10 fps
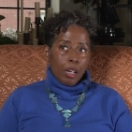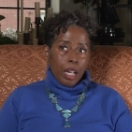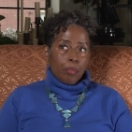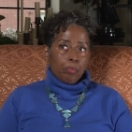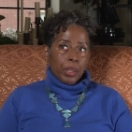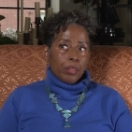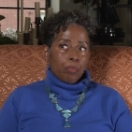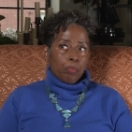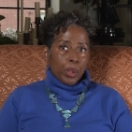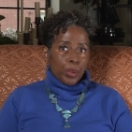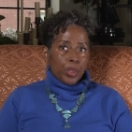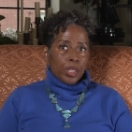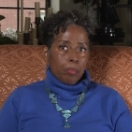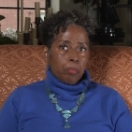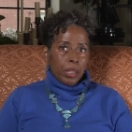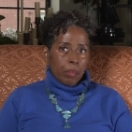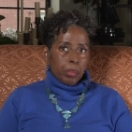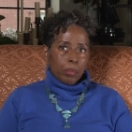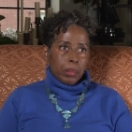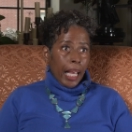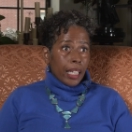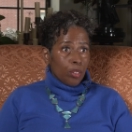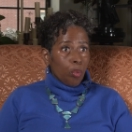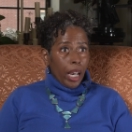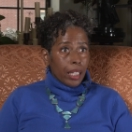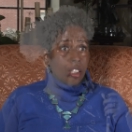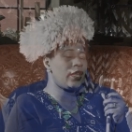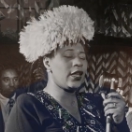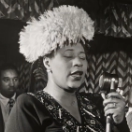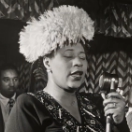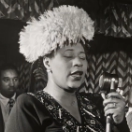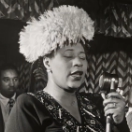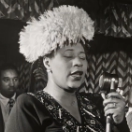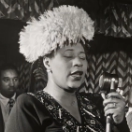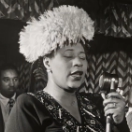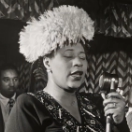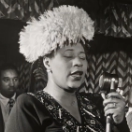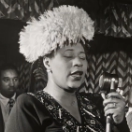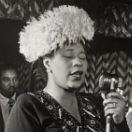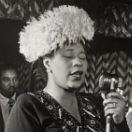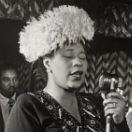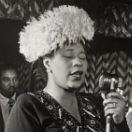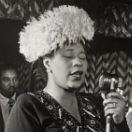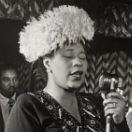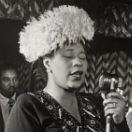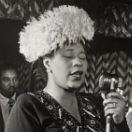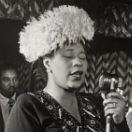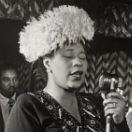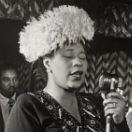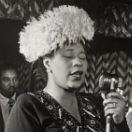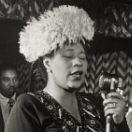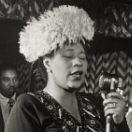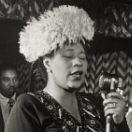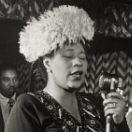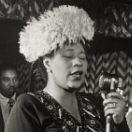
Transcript: um, but most people, black and white, know Ella Fitzgerald, and she's very well loved. Luckily,